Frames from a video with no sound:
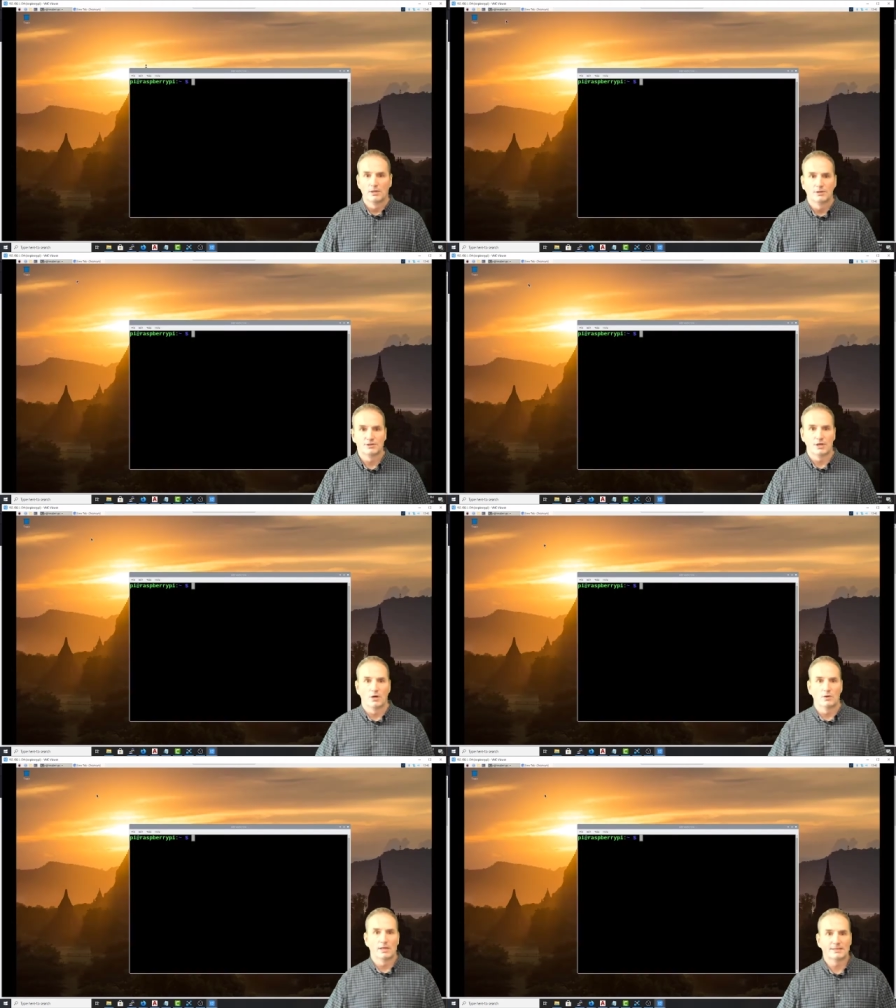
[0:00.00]

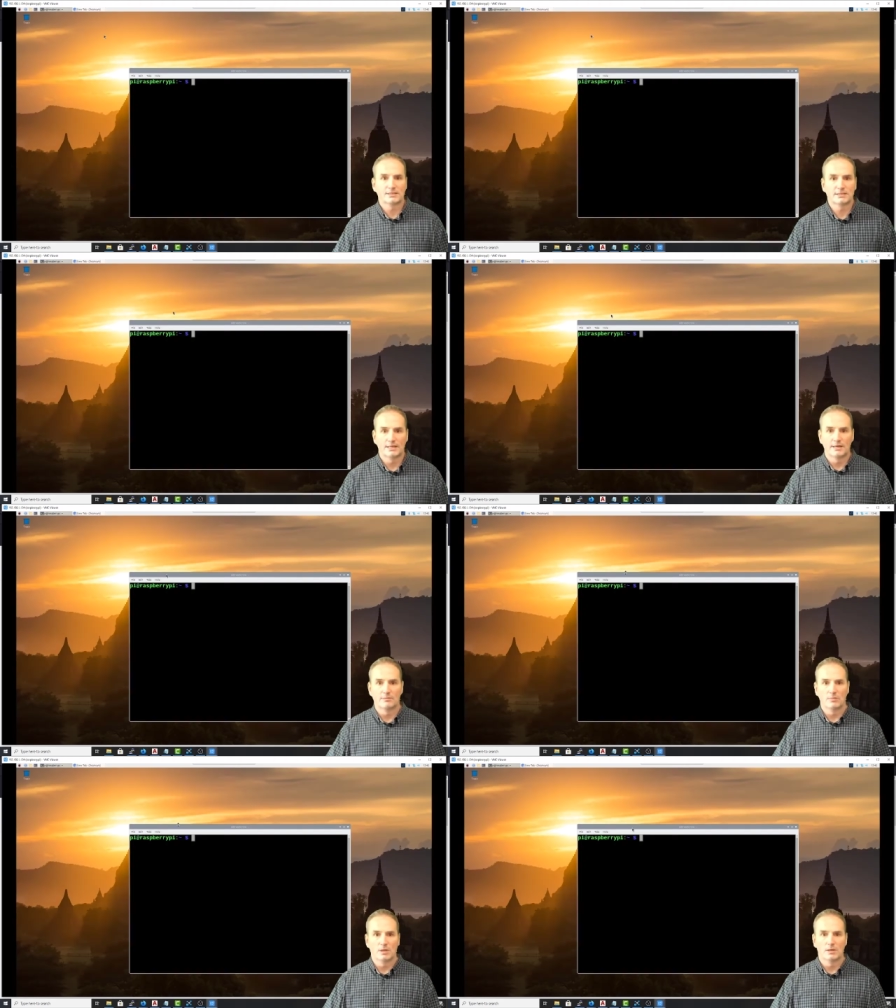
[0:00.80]
So let's
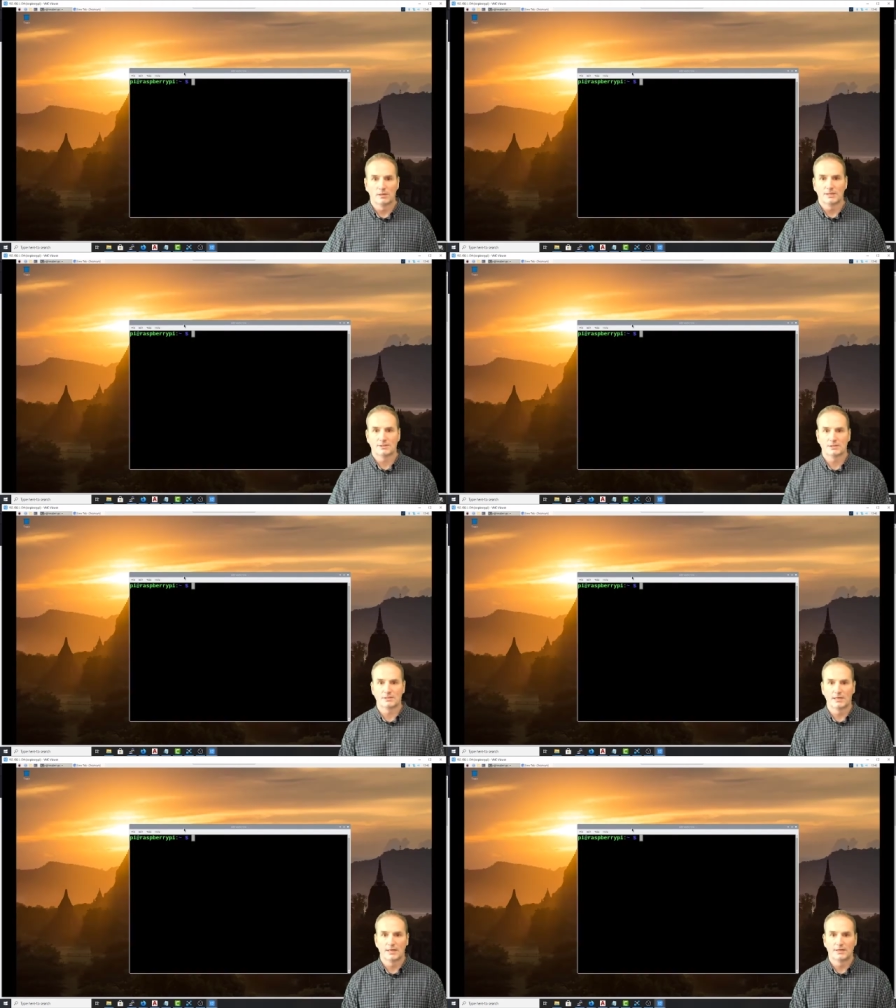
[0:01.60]
do
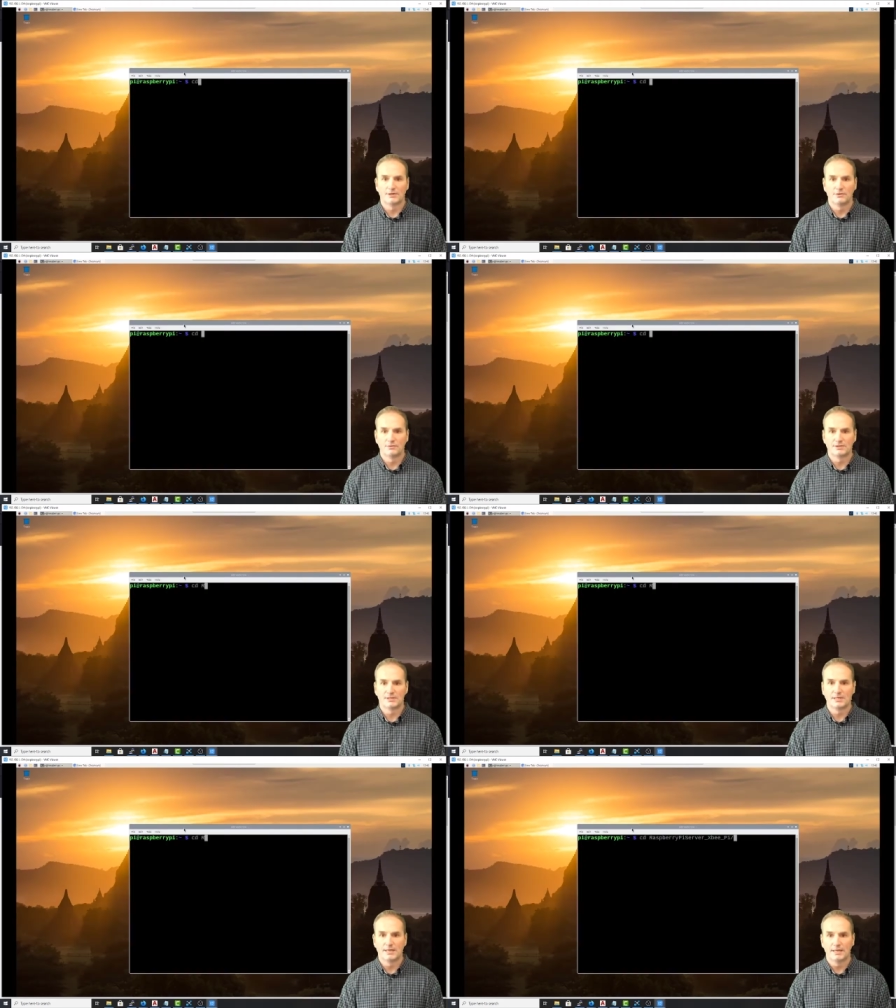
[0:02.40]

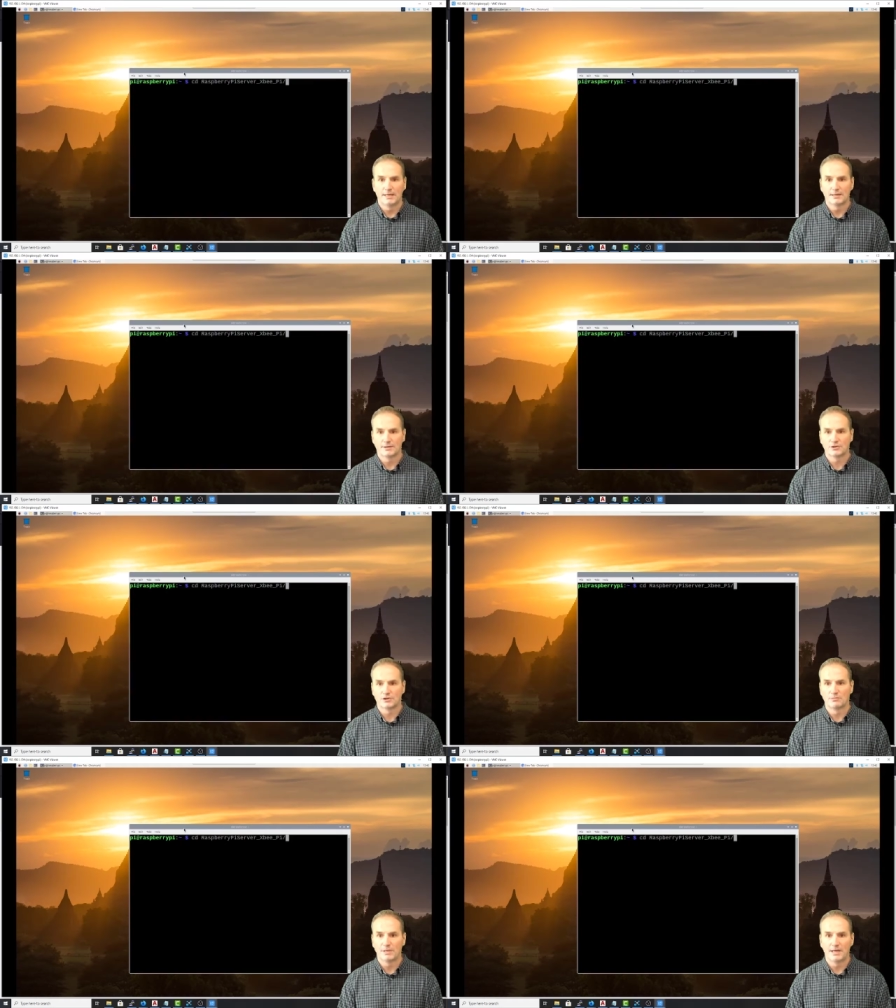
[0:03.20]
CD. This
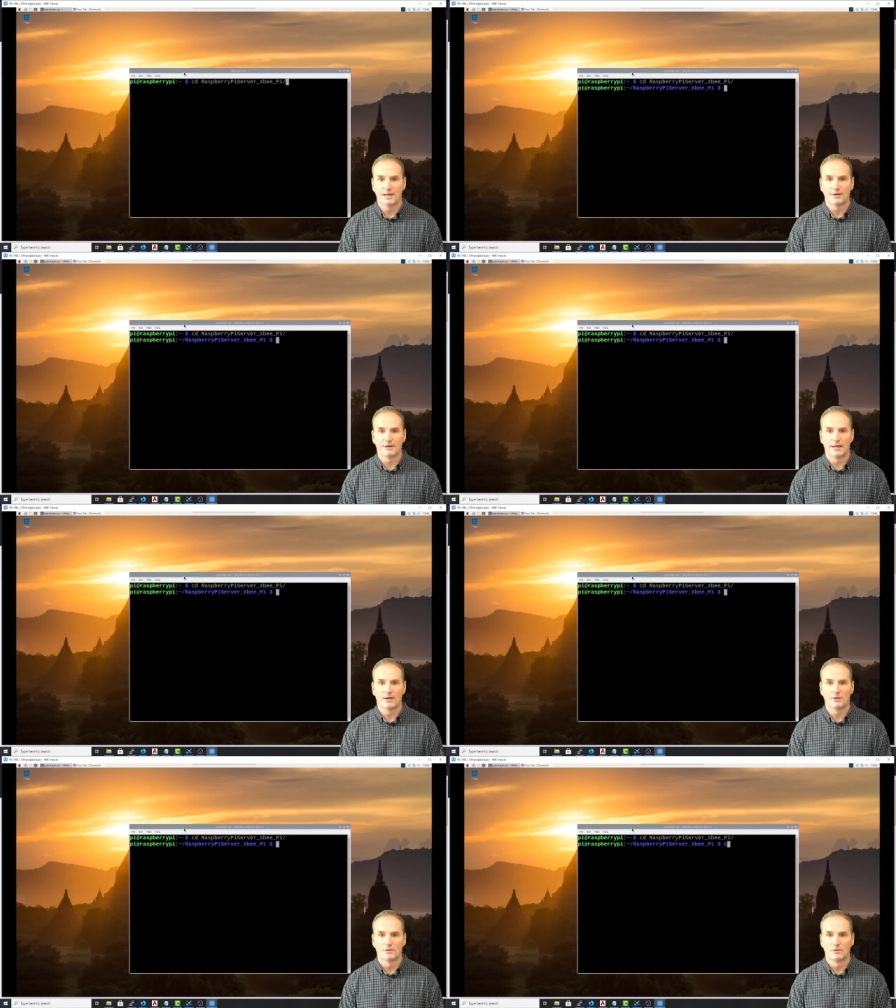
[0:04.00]
should be here now.